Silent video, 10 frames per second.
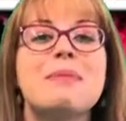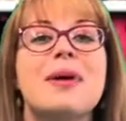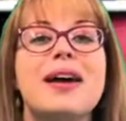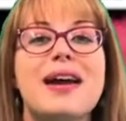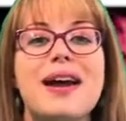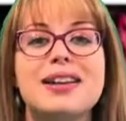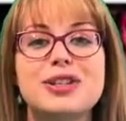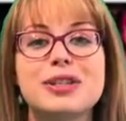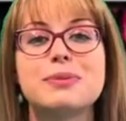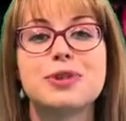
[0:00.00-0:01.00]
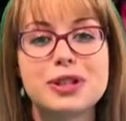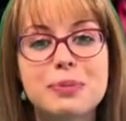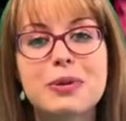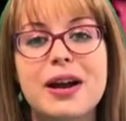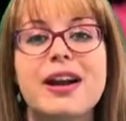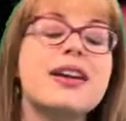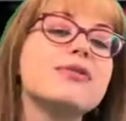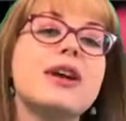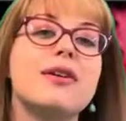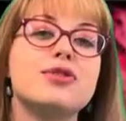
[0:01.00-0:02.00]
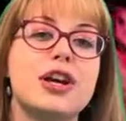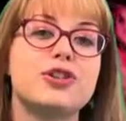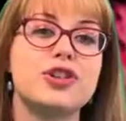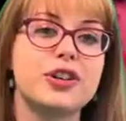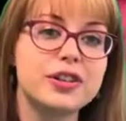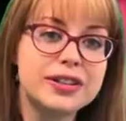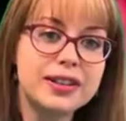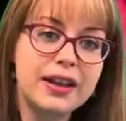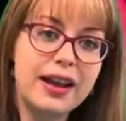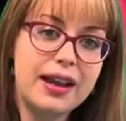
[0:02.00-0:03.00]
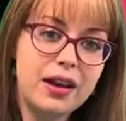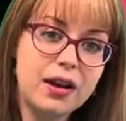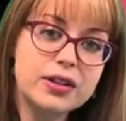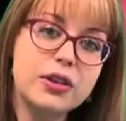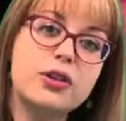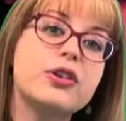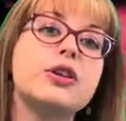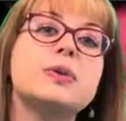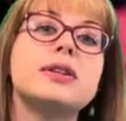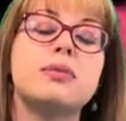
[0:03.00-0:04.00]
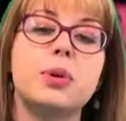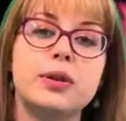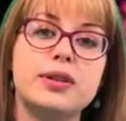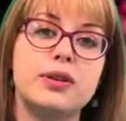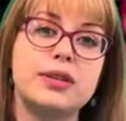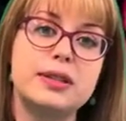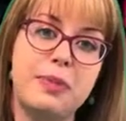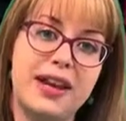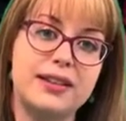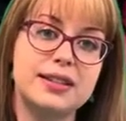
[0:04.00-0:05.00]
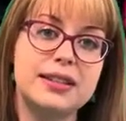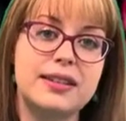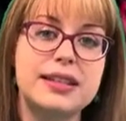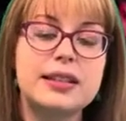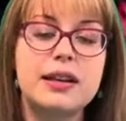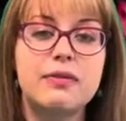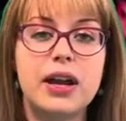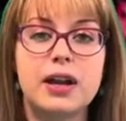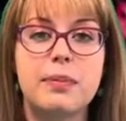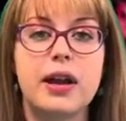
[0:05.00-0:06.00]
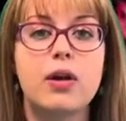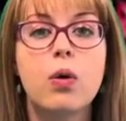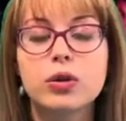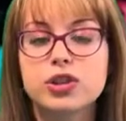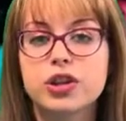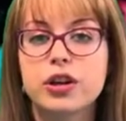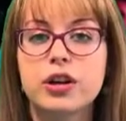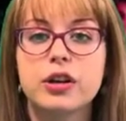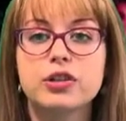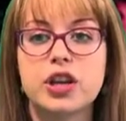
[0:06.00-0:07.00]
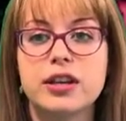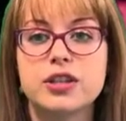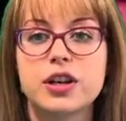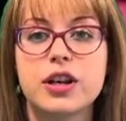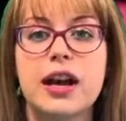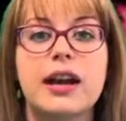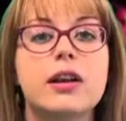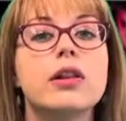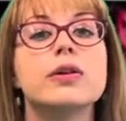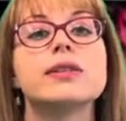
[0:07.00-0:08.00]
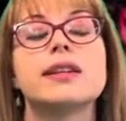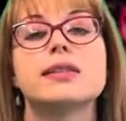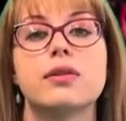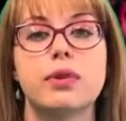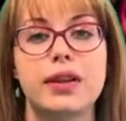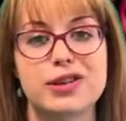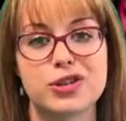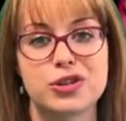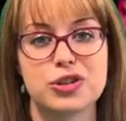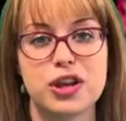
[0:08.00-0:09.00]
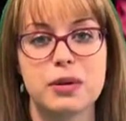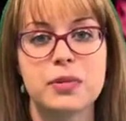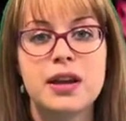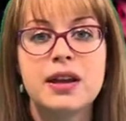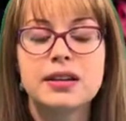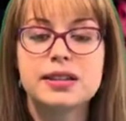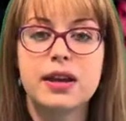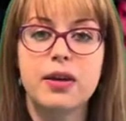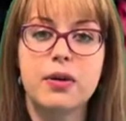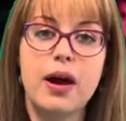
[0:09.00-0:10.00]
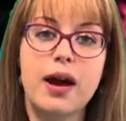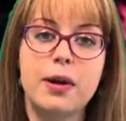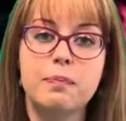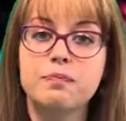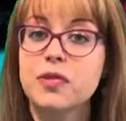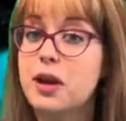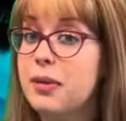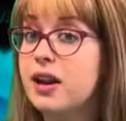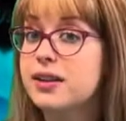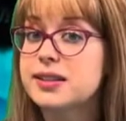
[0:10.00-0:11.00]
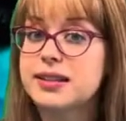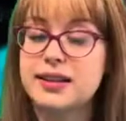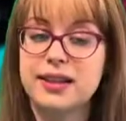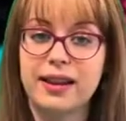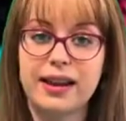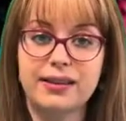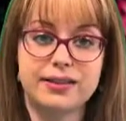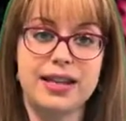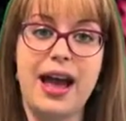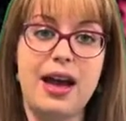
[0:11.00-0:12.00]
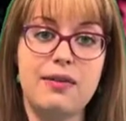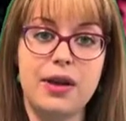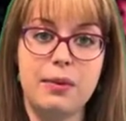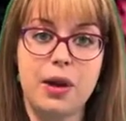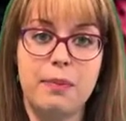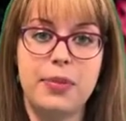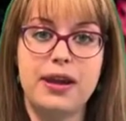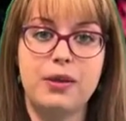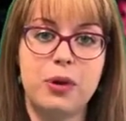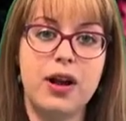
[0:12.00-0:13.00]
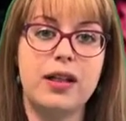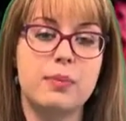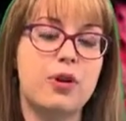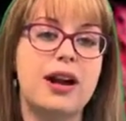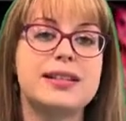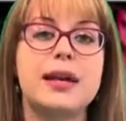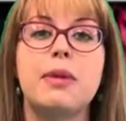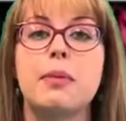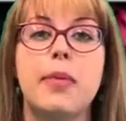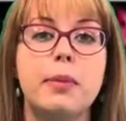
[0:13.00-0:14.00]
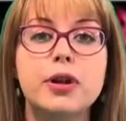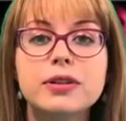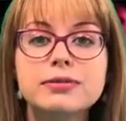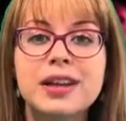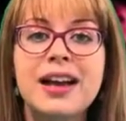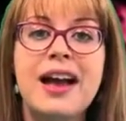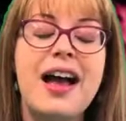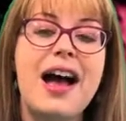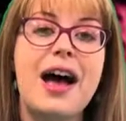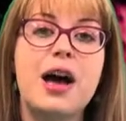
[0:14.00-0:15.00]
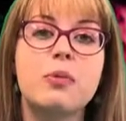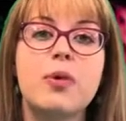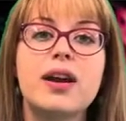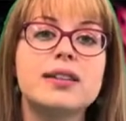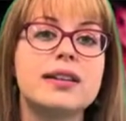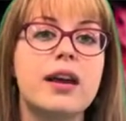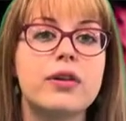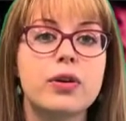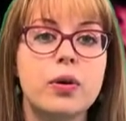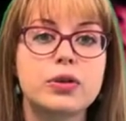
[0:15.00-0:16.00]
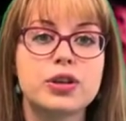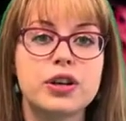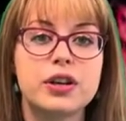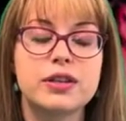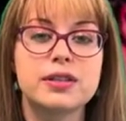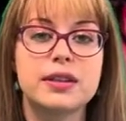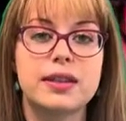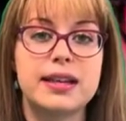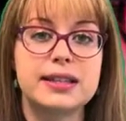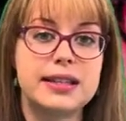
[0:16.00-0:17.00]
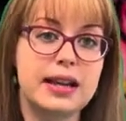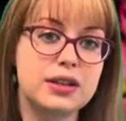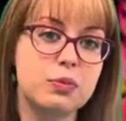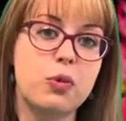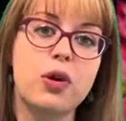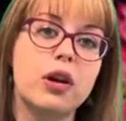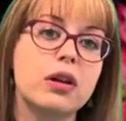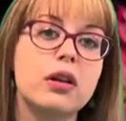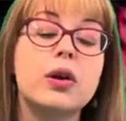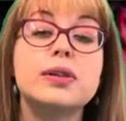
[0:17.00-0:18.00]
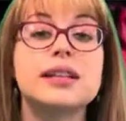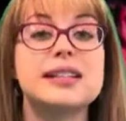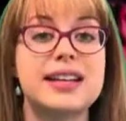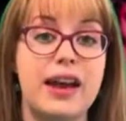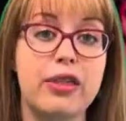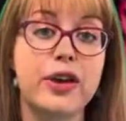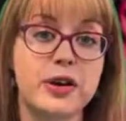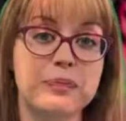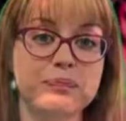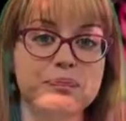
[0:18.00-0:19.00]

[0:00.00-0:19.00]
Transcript: but uh, just, just be wary of, of gestures. And also your use of personal space. This can vary by culture, gender, and closeness of relationship. So um, Americans tend to like to have a, a big, we call it a proxemic bubble, um, whereas in other cultures, they stand more closely together.